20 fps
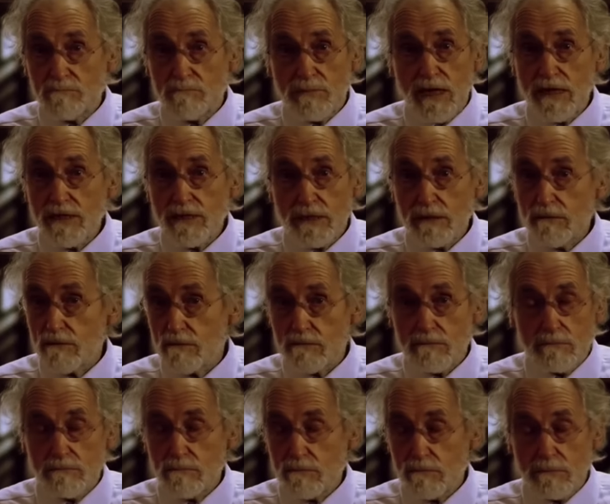a sense of duty
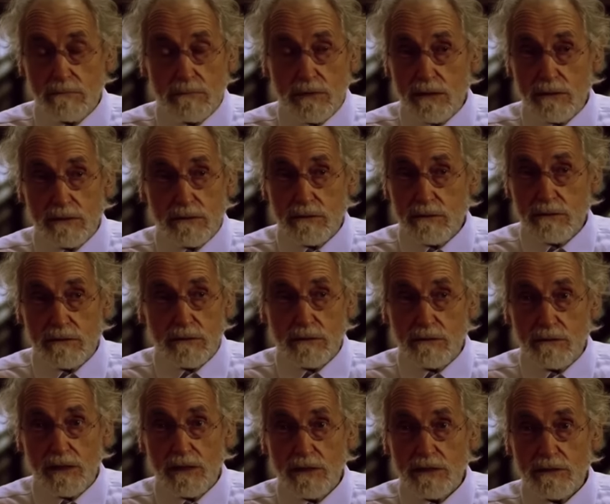as a doctor,
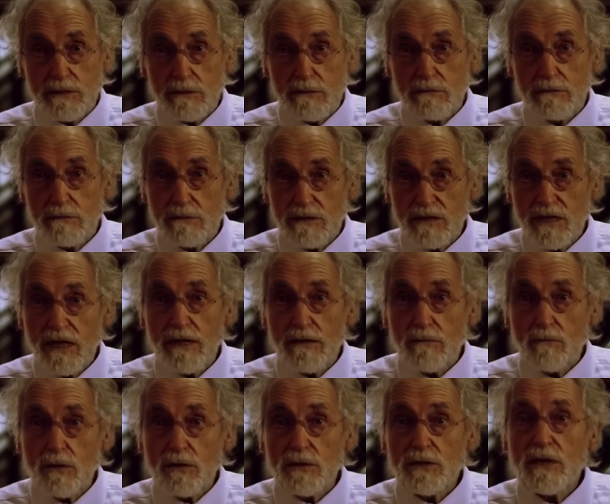decided to
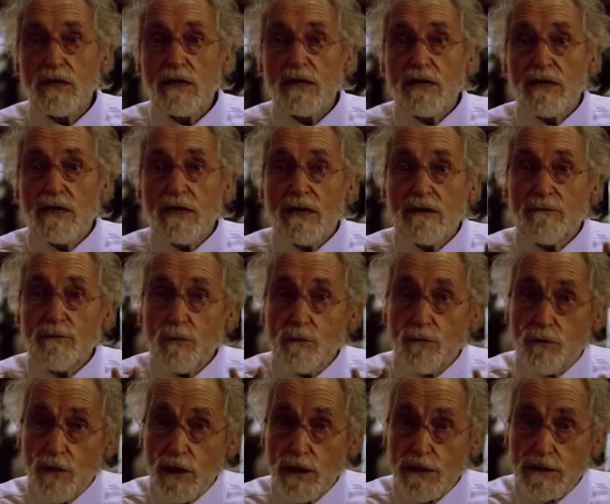uncover the reasons
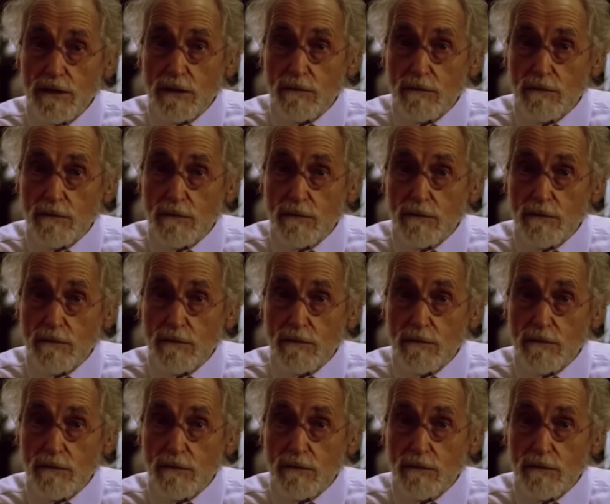behind